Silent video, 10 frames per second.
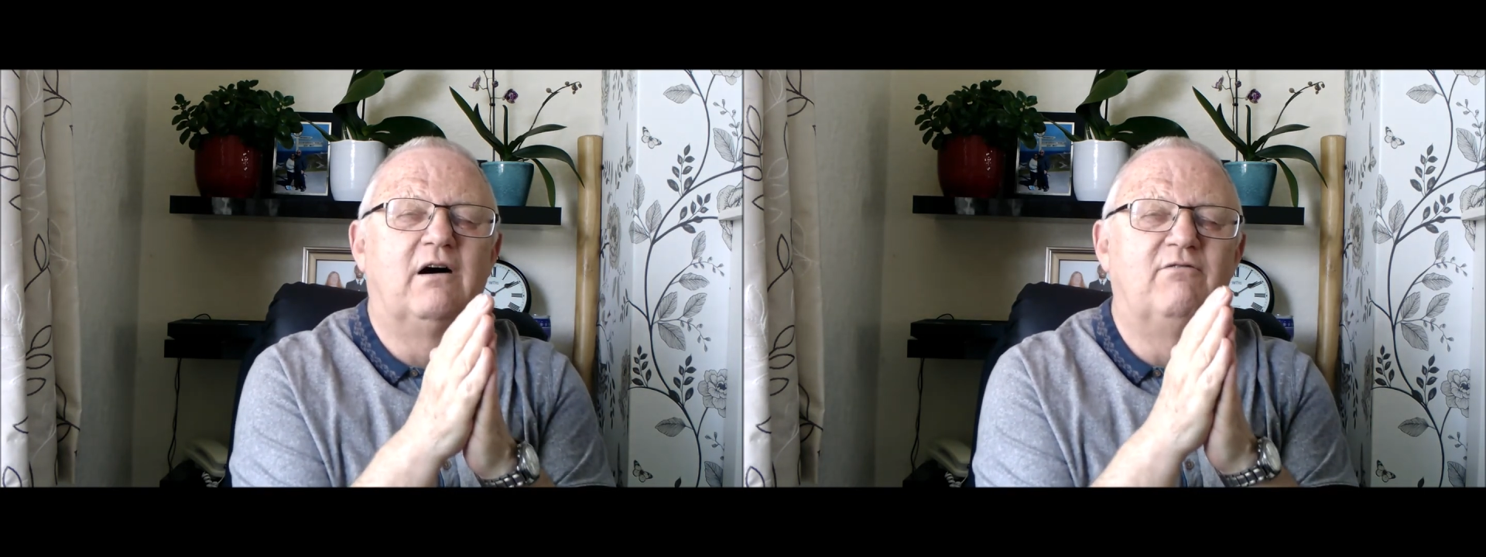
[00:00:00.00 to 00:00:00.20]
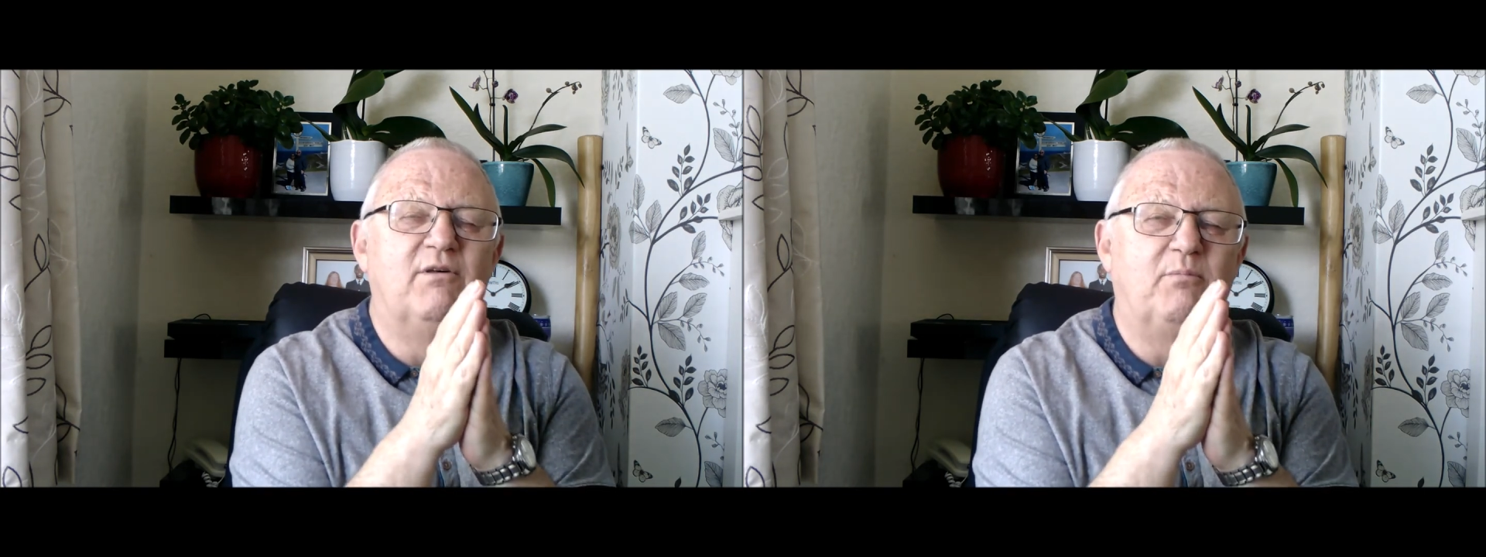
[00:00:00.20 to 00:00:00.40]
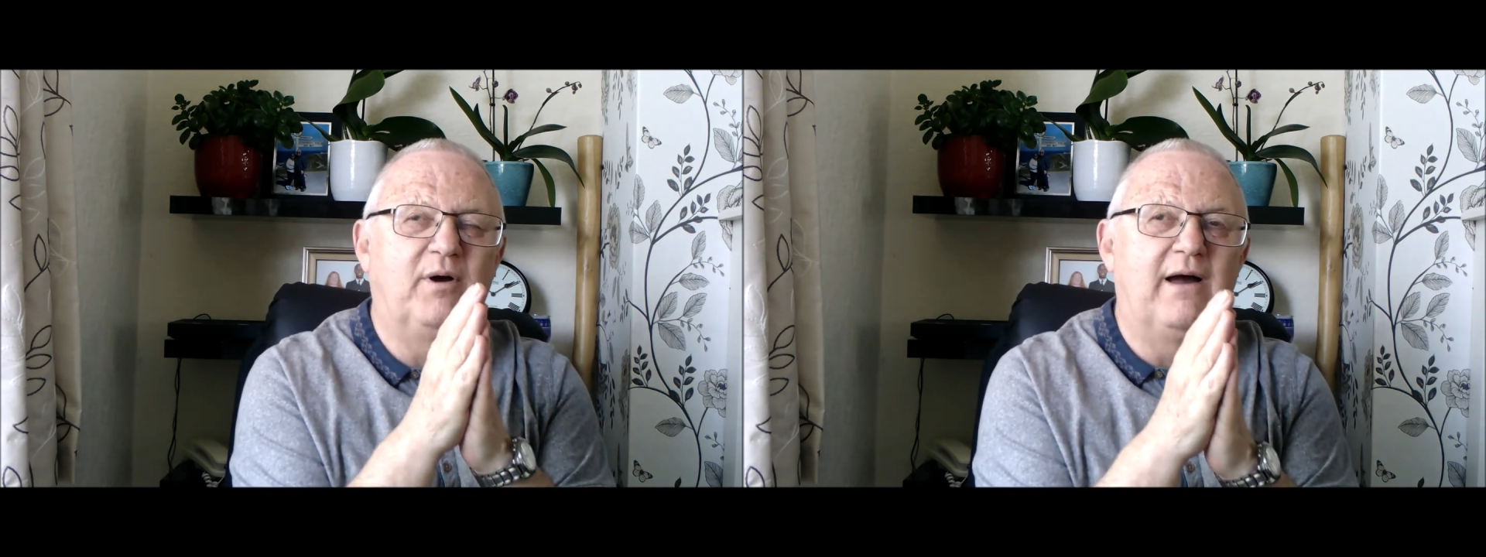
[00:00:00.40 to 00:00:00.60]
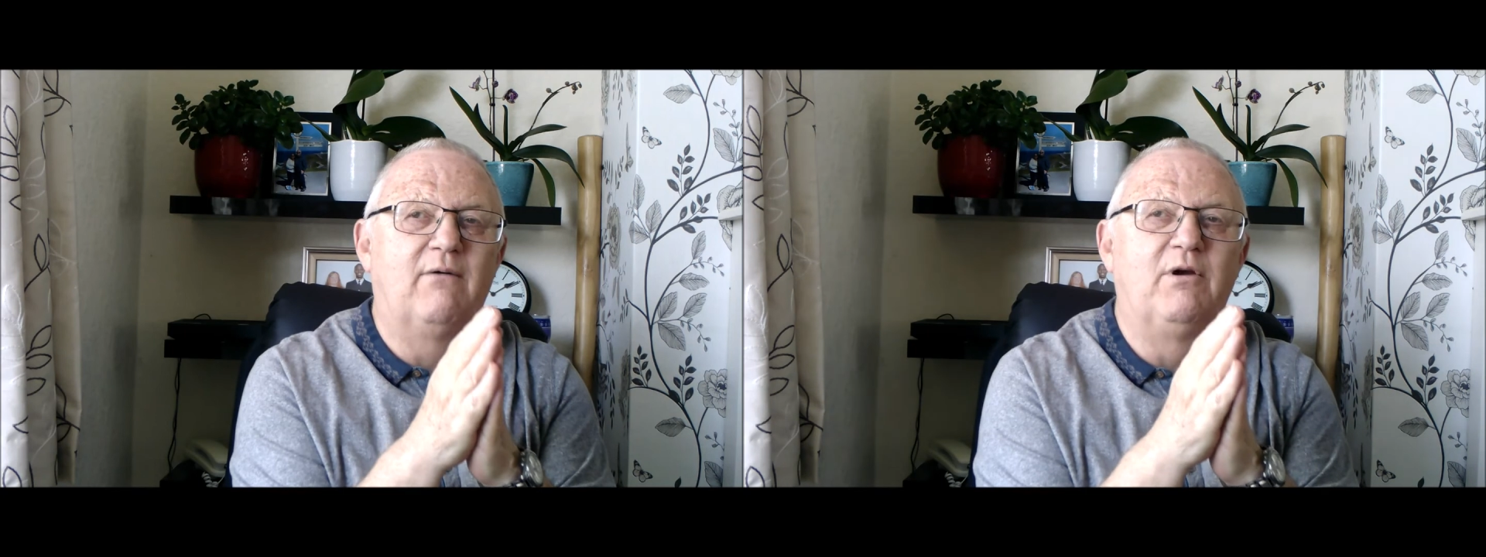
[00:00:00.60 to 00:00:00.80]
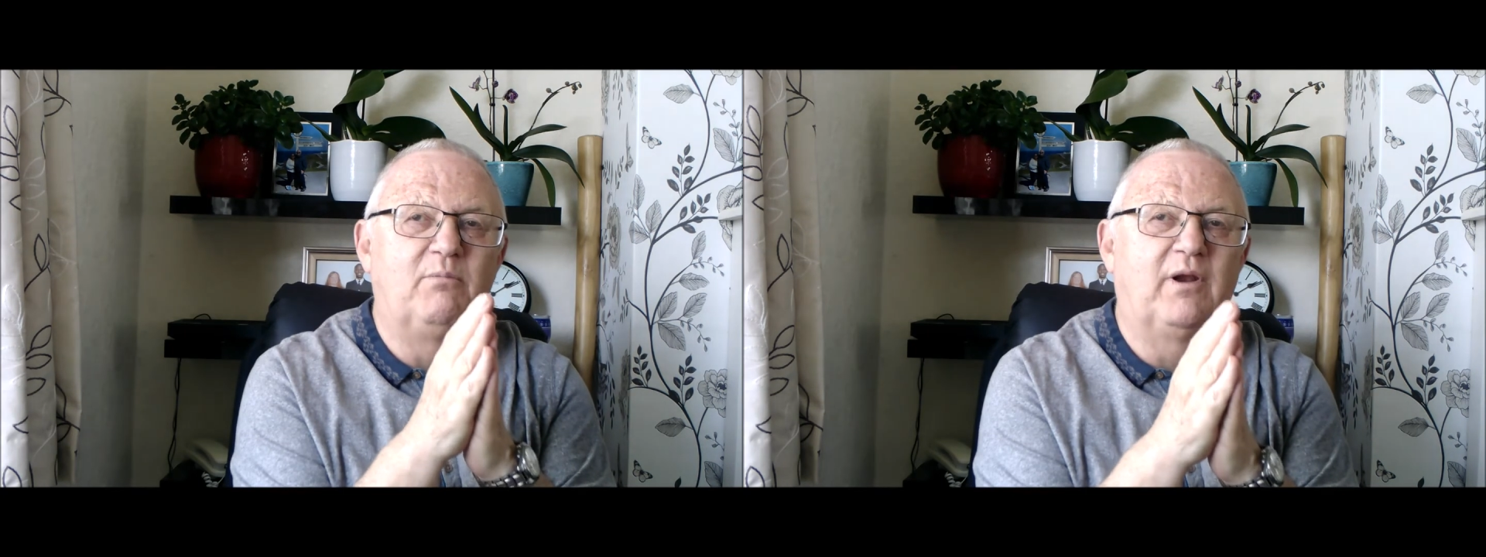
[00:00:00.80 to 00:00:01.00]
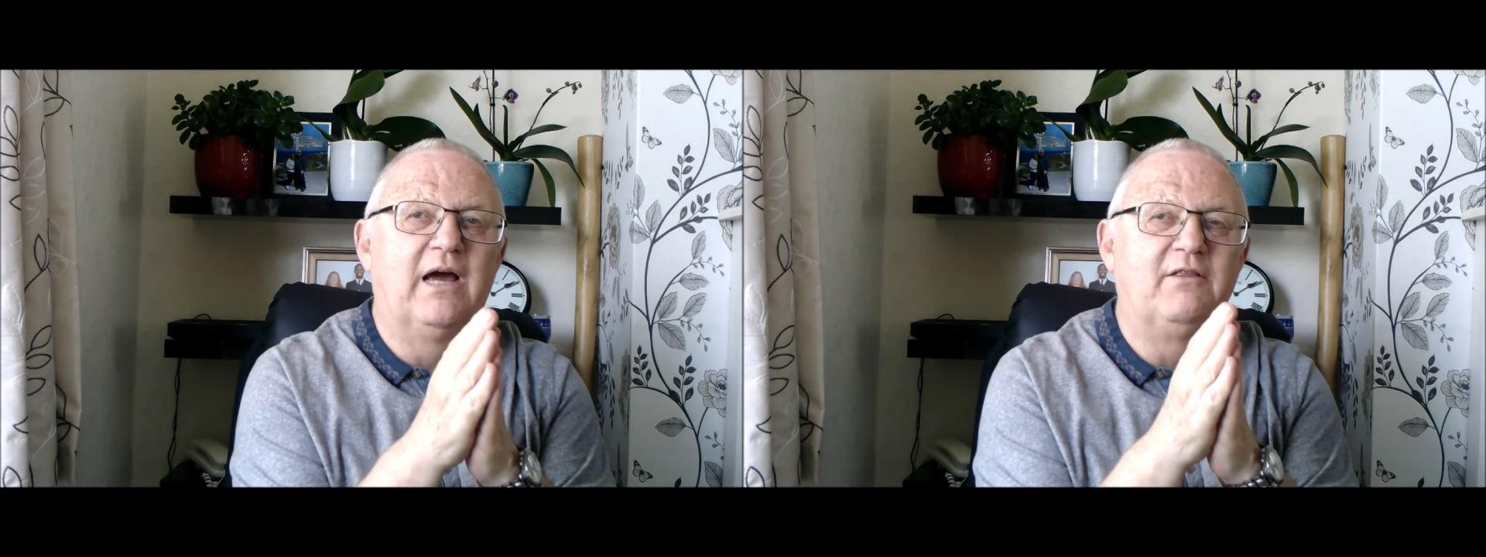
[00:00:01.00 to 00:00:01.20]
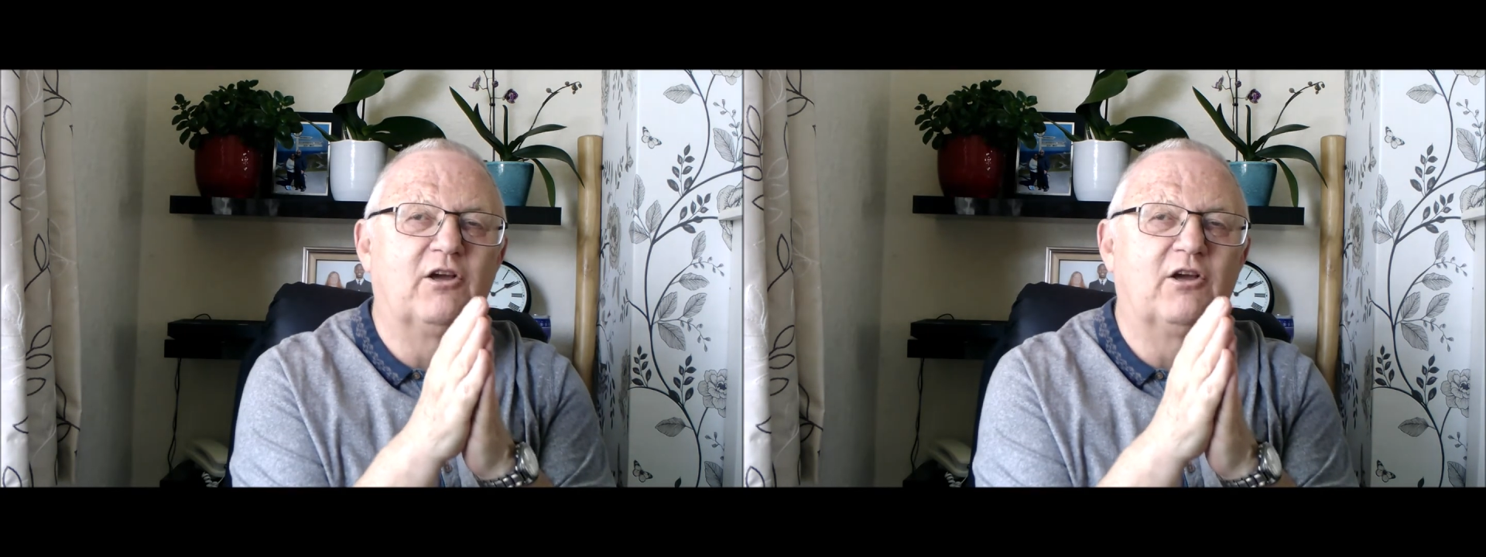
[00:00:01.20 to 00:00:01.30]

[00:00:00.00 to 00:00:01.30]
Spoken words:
of the part we played,